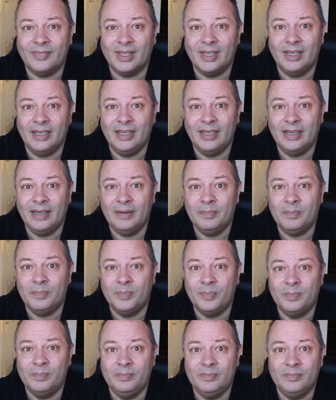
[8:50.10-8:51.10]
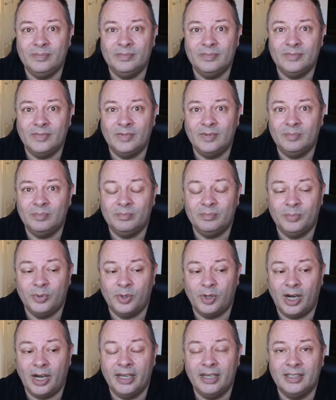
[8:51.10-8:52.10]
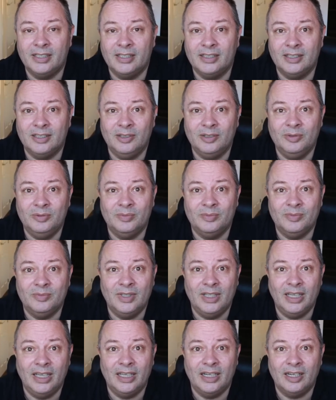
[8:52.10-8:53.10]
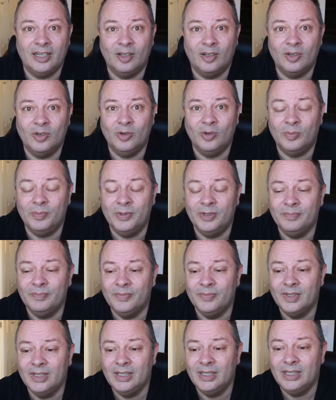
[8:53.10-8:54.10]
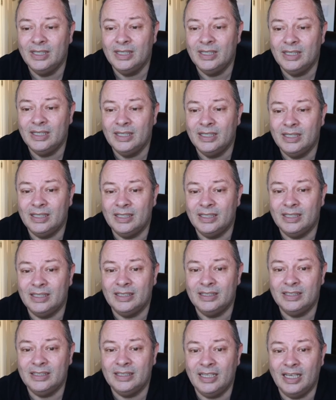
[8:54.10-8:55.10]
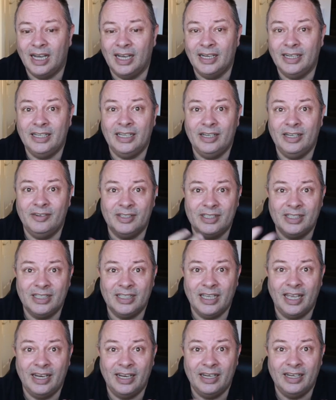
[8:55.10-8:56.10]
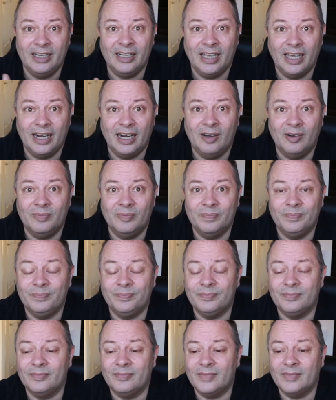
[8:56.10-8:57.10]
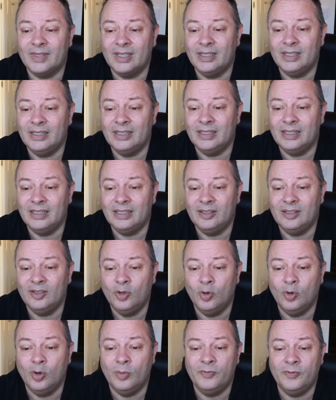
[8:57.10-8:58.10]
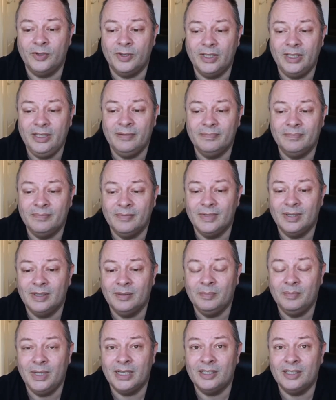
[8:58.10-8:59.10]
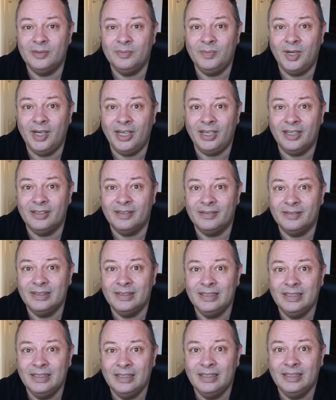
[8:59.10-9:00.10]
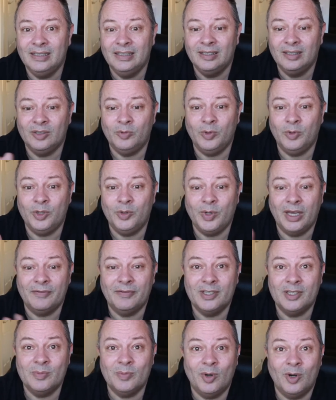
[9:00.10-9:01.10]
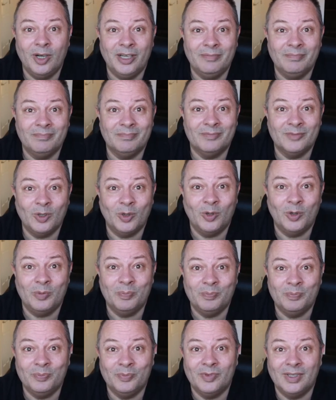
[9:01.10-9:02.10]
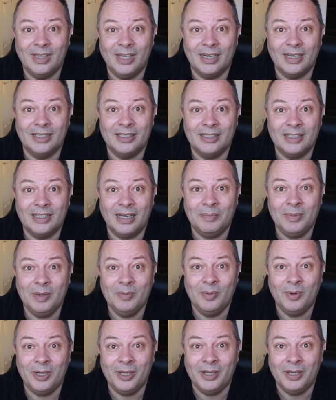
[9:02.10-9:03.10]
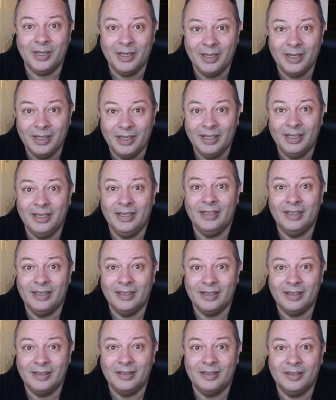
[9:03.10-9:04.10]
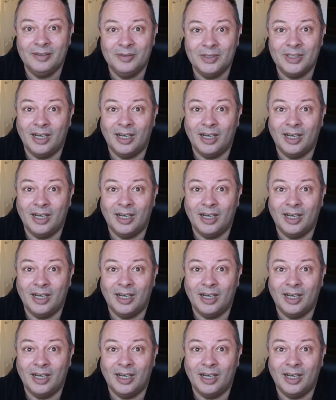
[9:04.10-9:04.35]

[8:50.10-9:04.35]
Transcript: um, prior to the eight o'clock open. And the idea is to get in and get out and hopefully make some money, which we have this morning. So long as it's happy boy. It was a